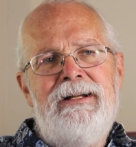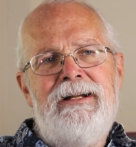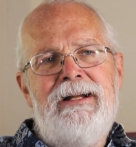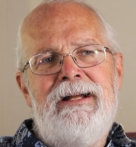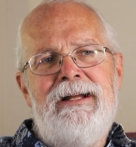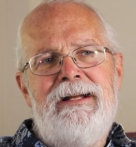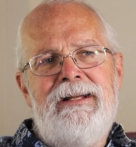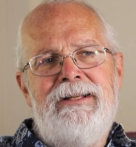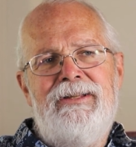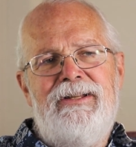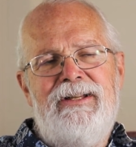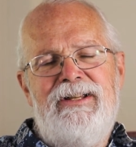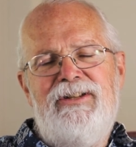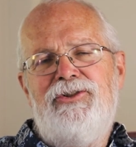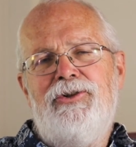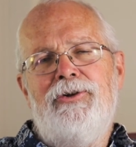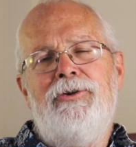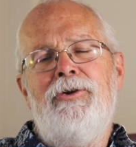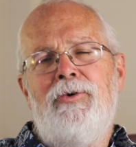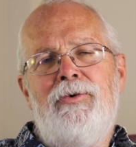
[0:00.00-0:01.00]
and
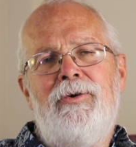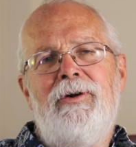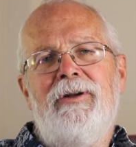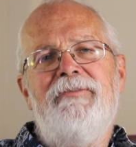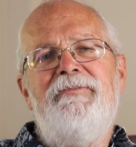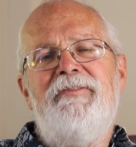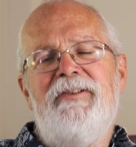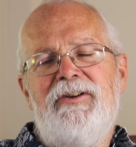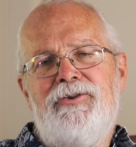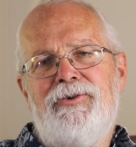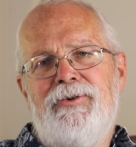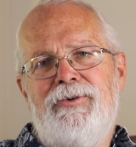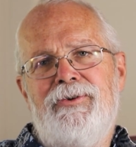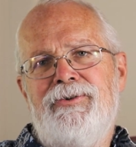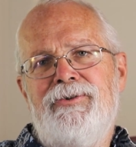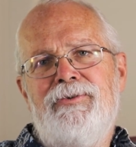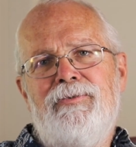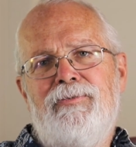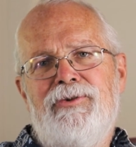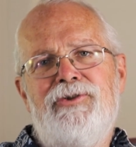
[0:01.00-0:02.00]
these local
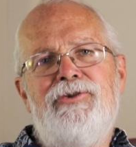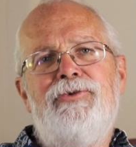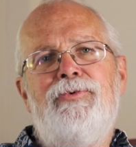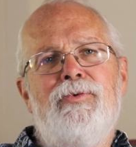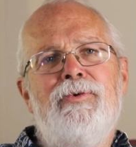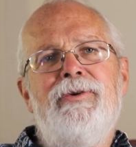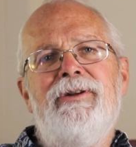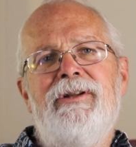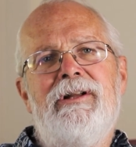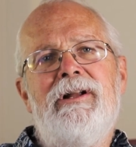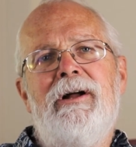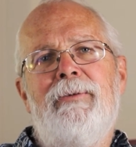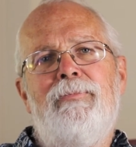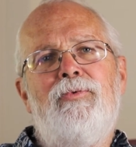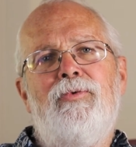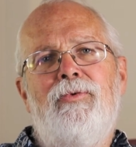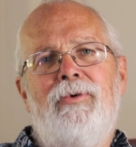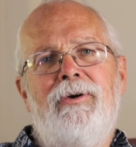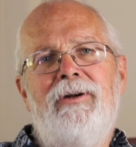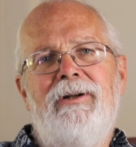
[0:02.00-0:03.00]
officials were screwing it up
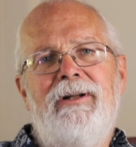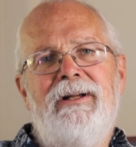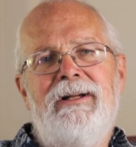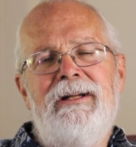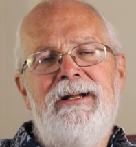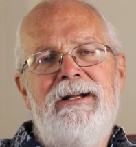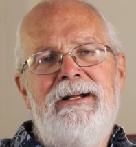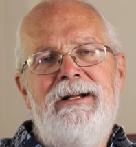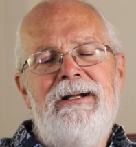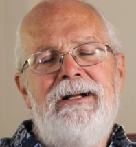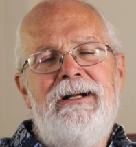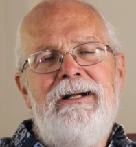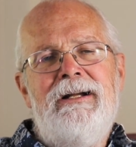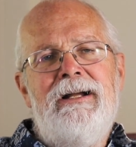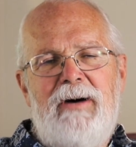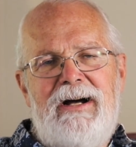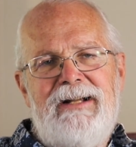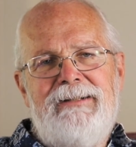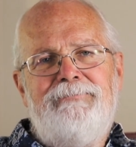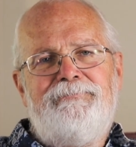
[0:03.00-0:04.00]
royally.
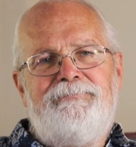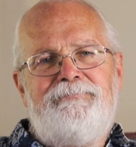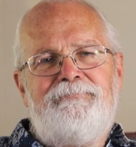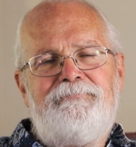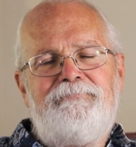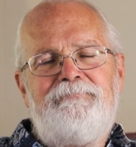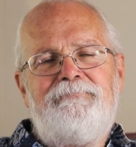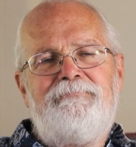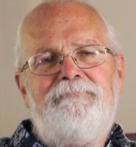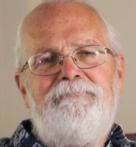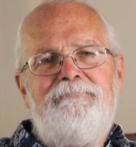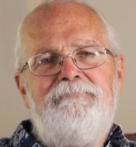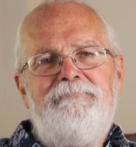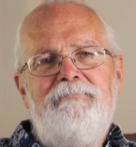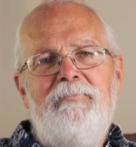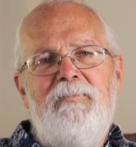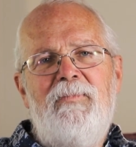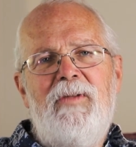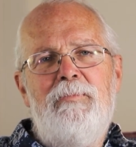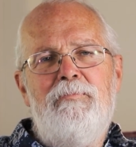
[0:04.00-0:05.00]
But
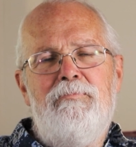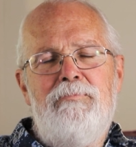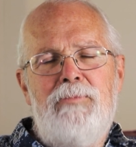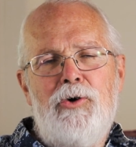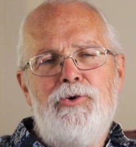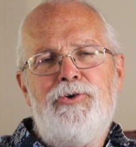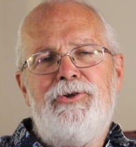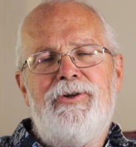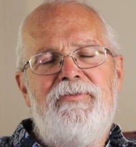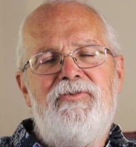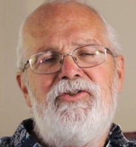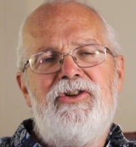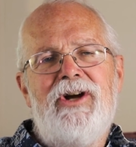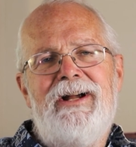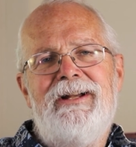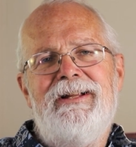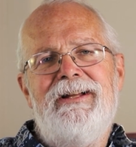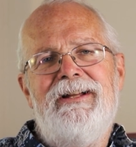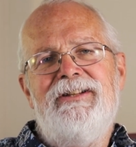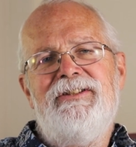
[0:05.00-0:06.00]
most of
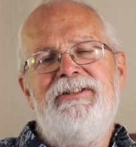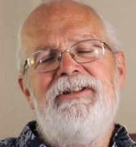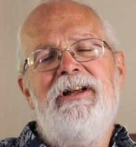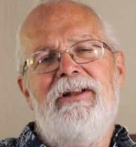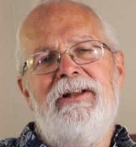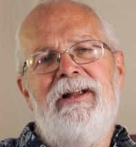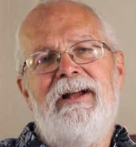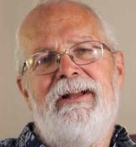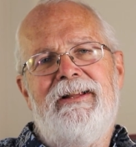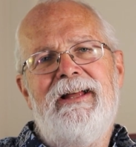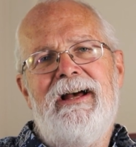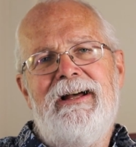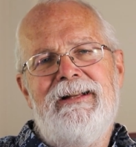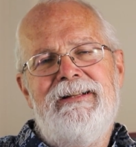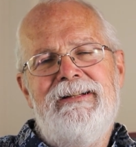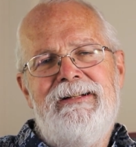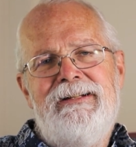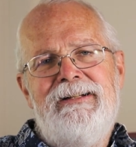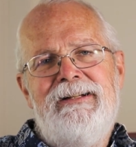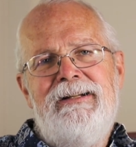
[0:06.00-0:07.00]
China is not like that.
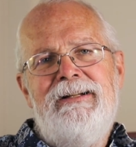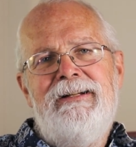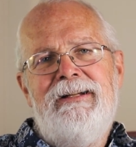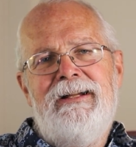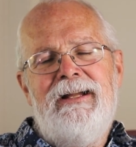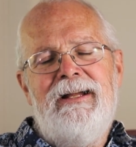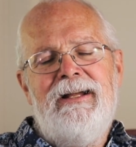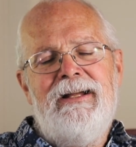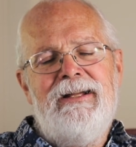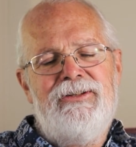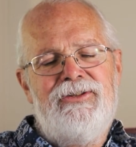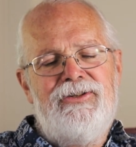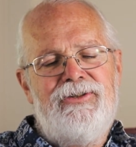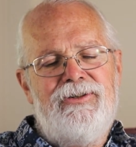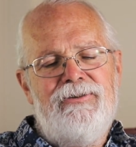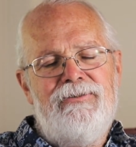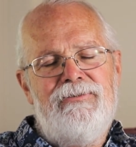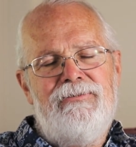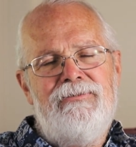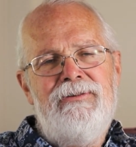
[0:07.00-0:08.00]
And
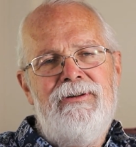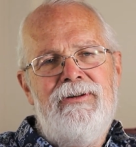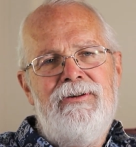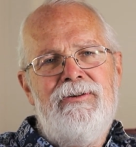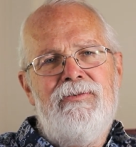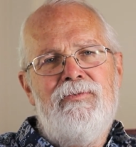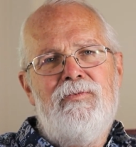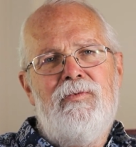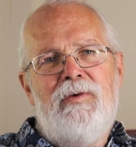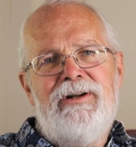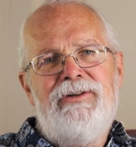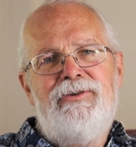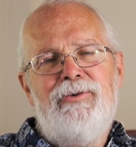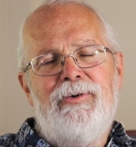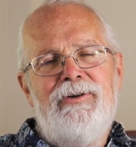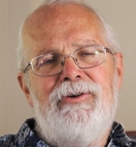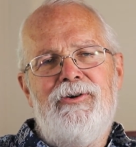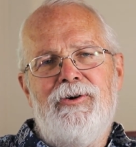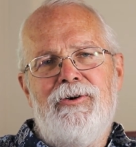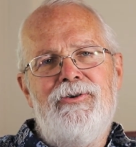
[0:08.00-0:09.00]
so want to
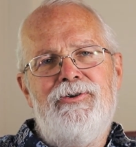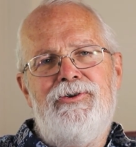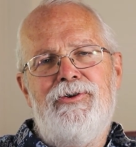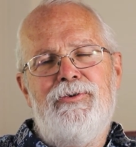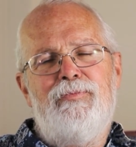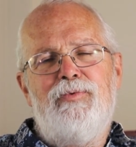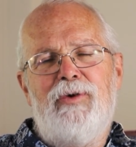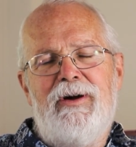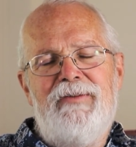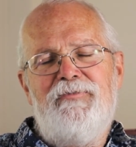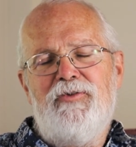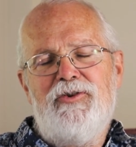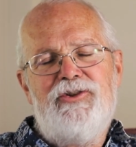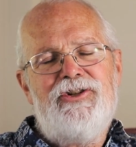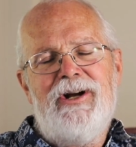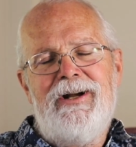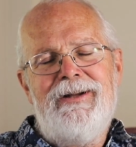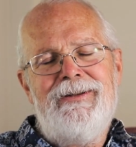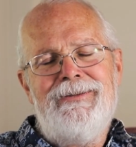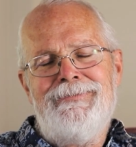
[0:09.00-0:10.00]
encourage you, pray for
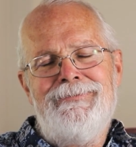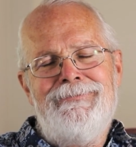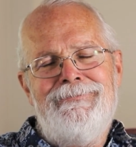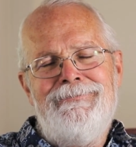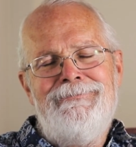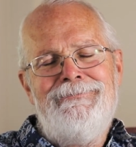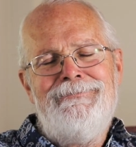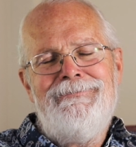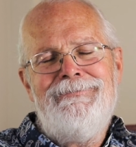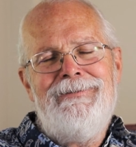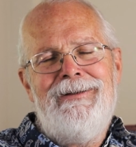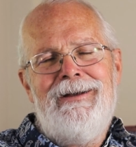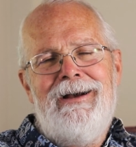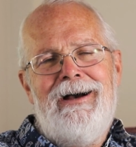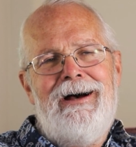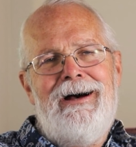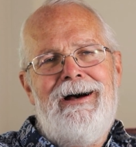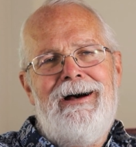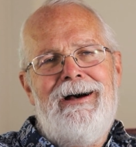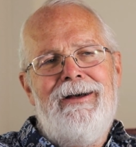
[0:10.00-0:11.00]
China.
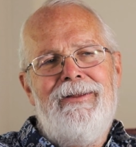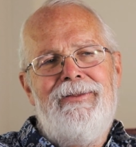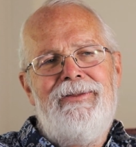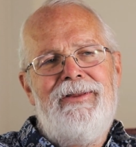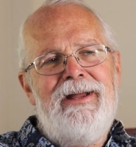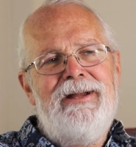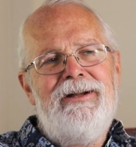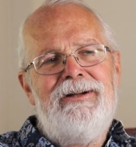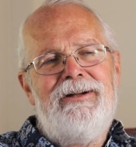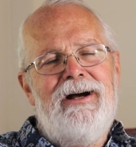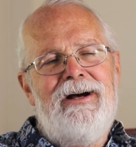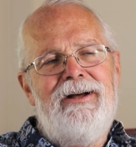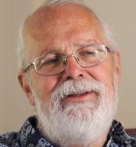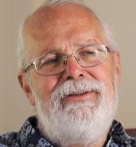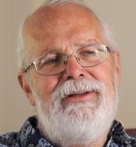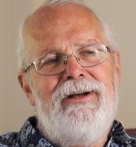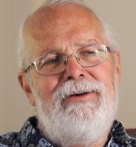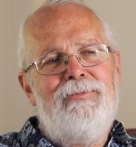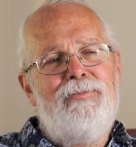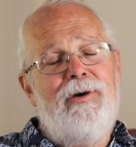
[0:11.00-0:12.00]
Thank
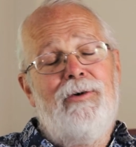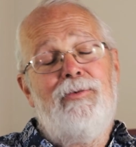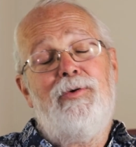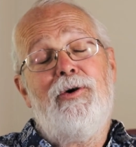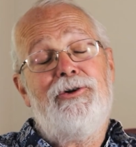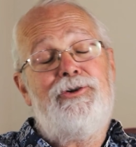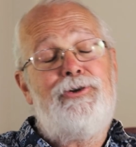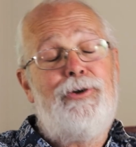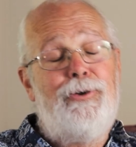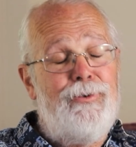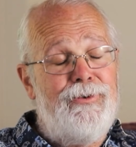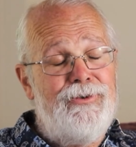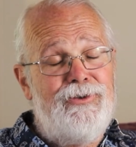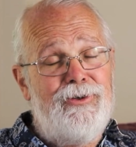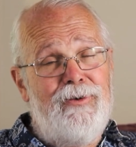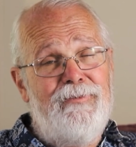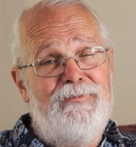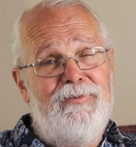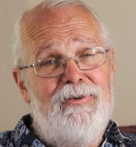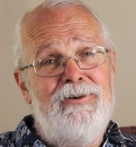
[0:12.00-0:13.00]
God that World War II is
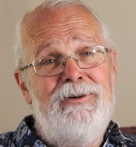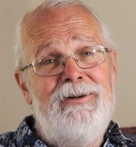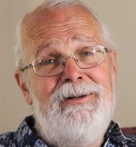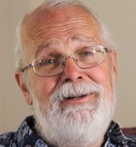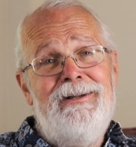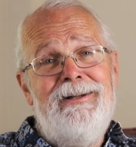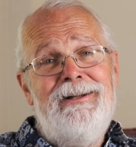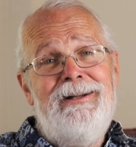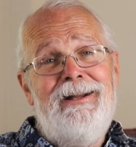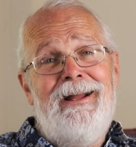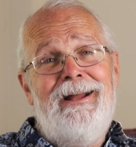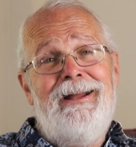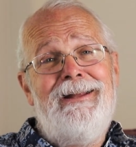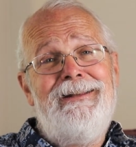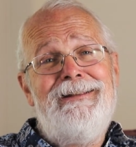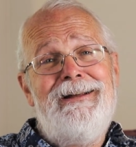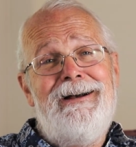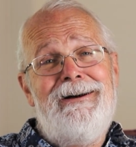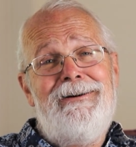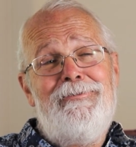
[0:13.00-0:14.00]
over,
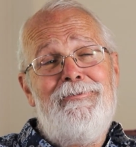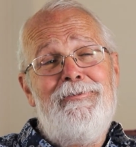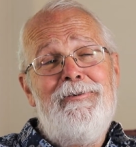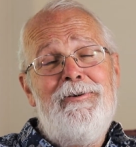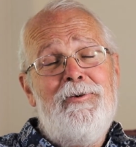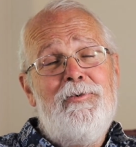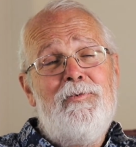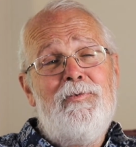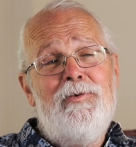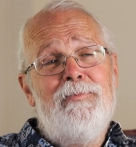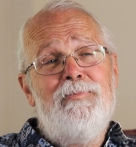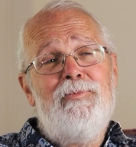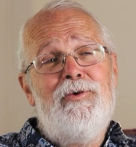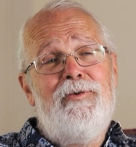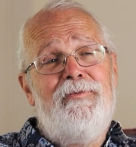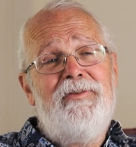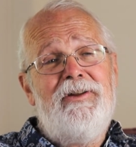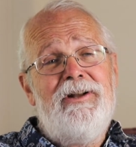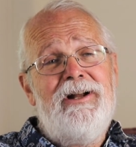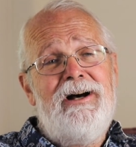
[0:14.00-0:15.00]
and now we're
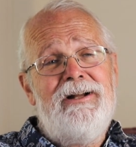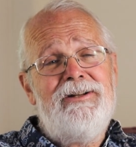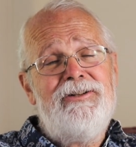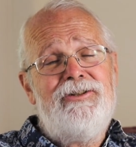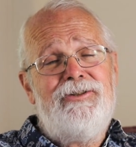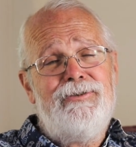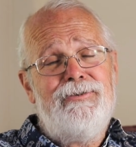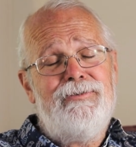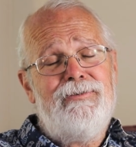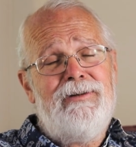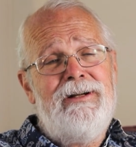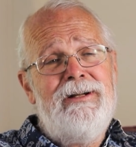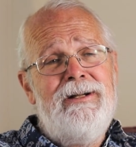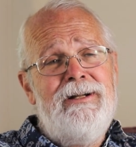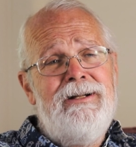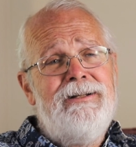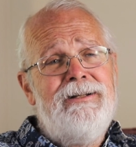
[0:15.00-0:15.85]
moving on to,